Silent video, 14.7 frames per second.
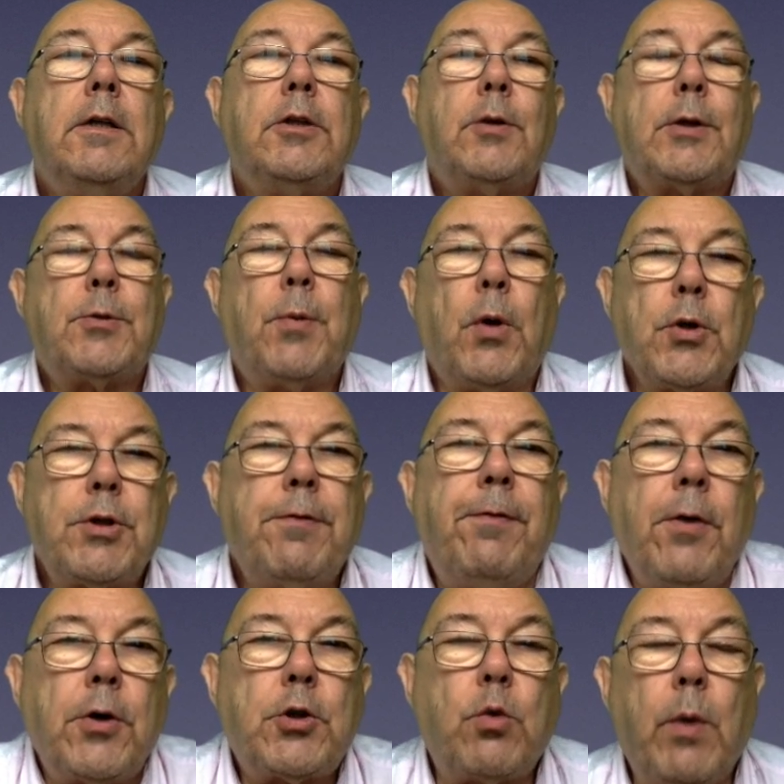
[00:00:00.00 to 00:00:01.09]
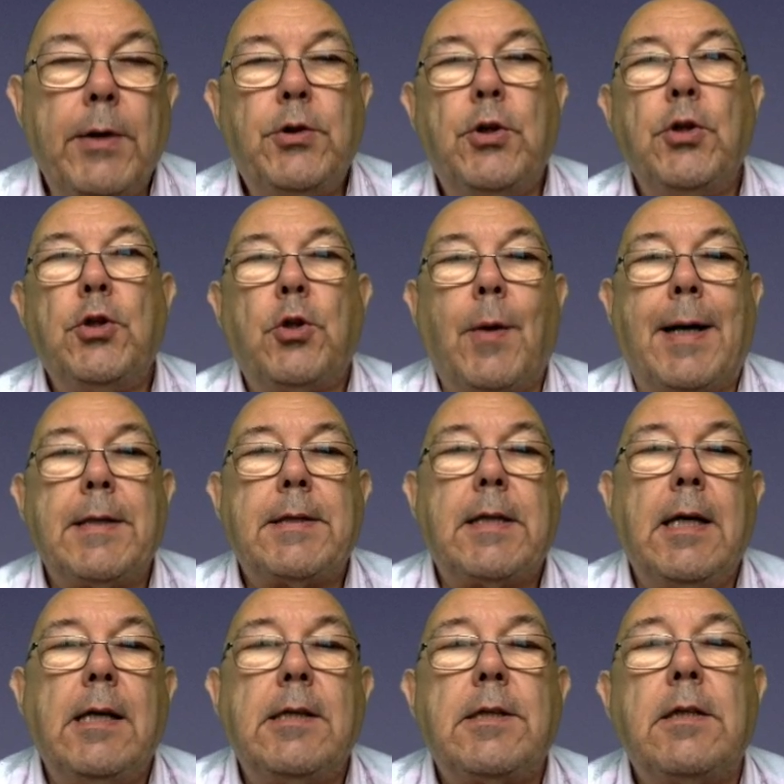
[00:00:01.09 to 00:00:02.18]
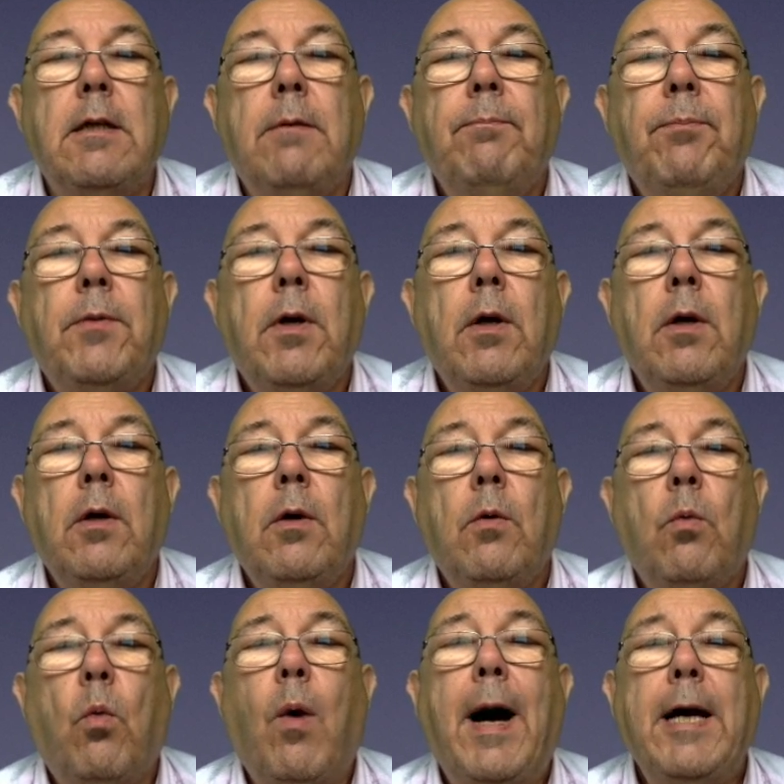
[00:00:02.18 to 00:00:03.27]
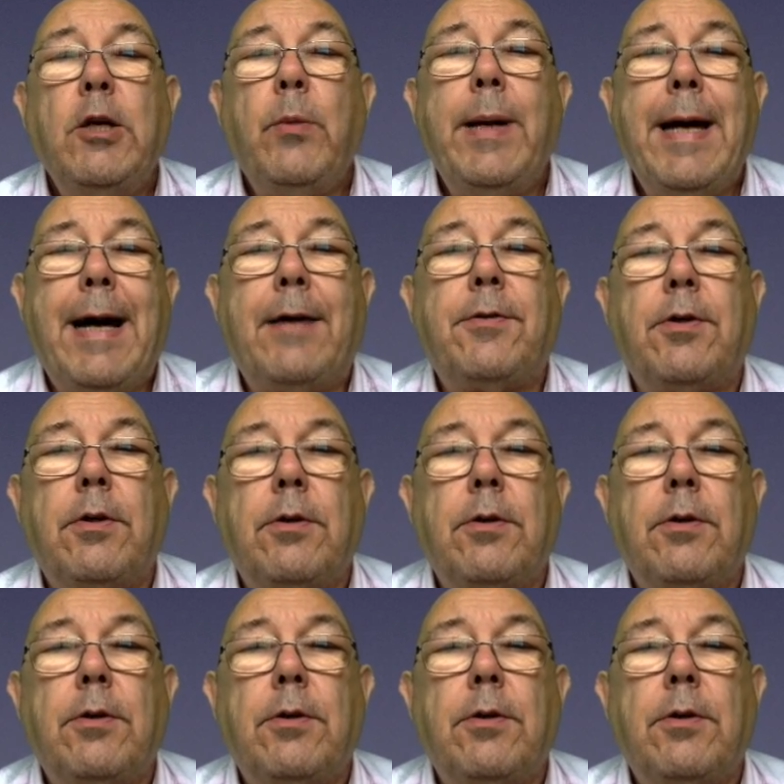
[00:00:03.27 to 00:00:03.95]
So I suppose the first question to ask is, why do we add